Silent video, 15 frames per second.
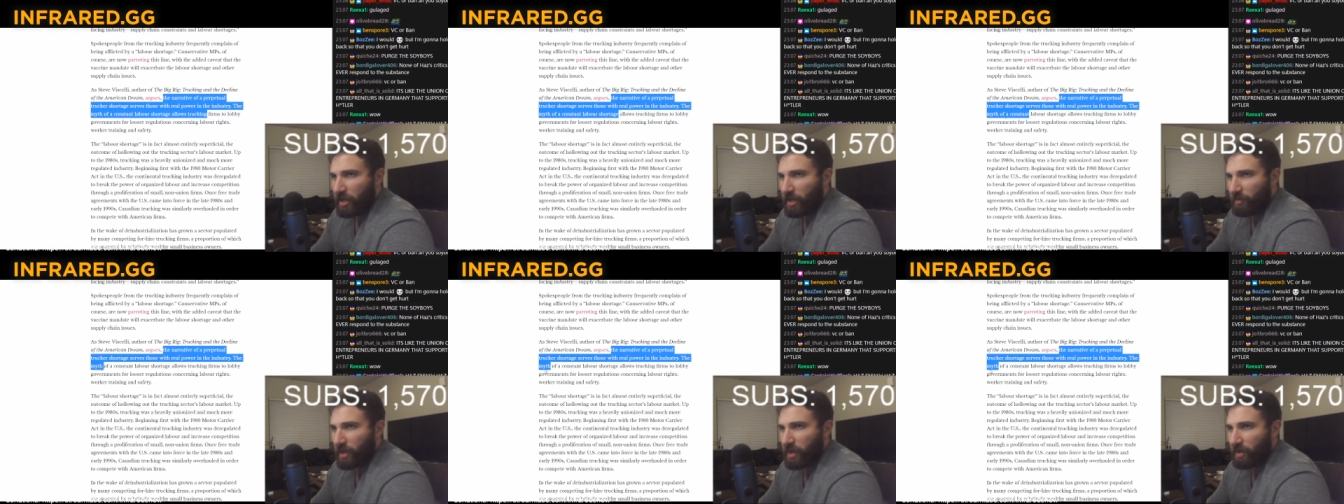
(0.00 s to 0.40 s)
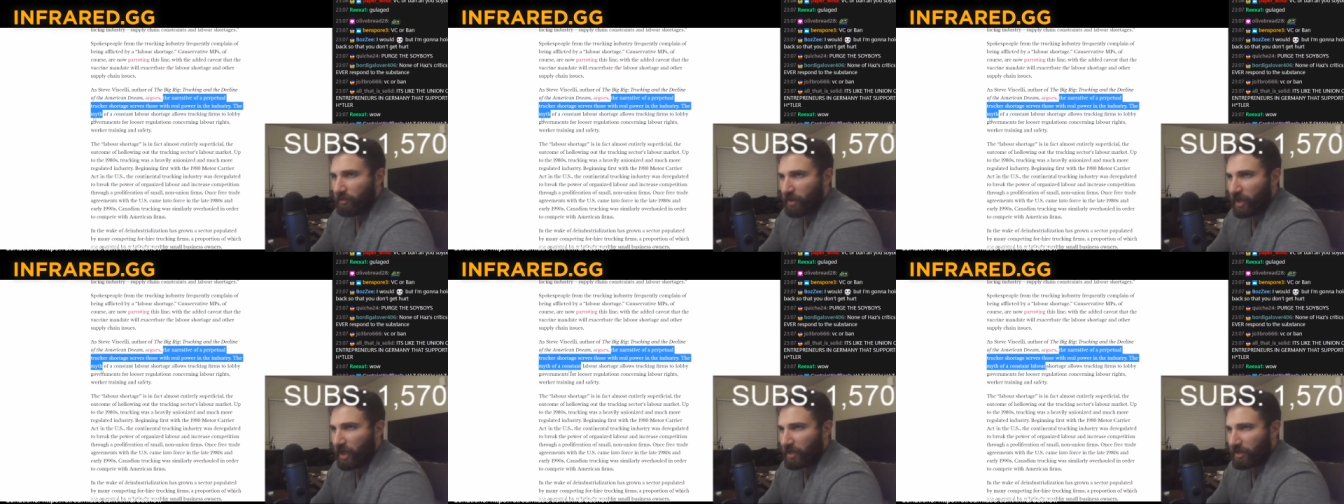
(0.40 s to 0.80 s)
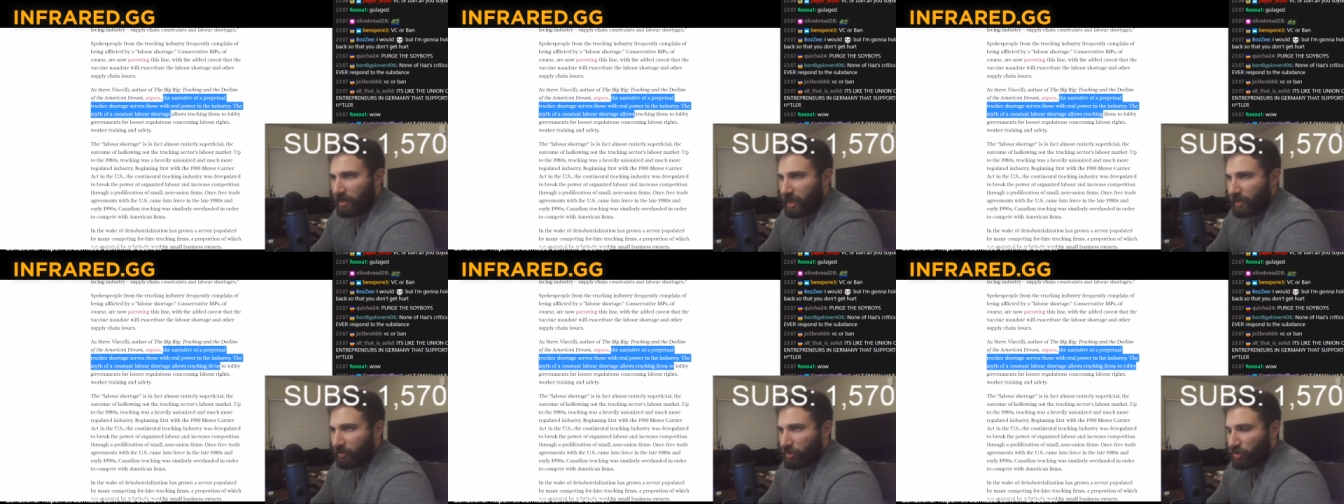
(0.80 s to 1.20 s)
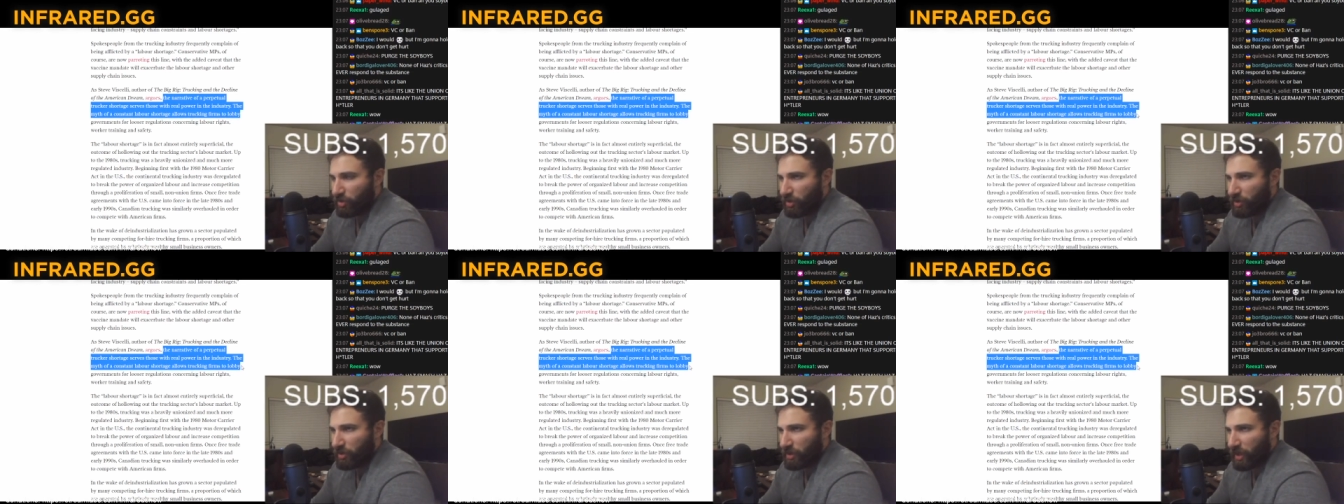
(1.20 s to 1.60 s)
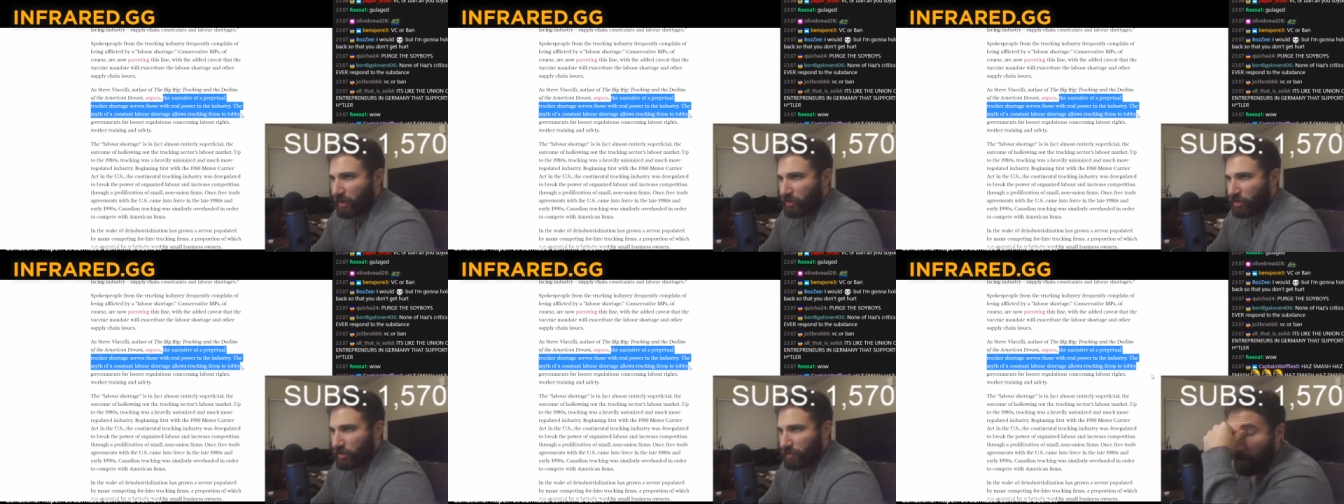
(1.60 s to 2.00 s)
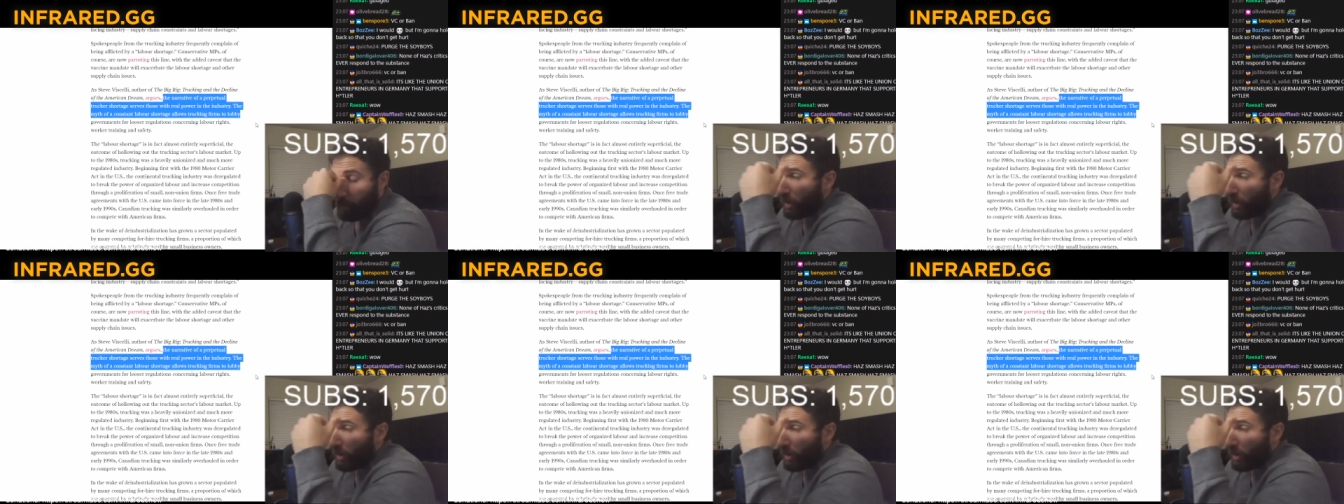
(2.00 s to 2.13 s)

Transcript: The myth of a constant labor shortage allows.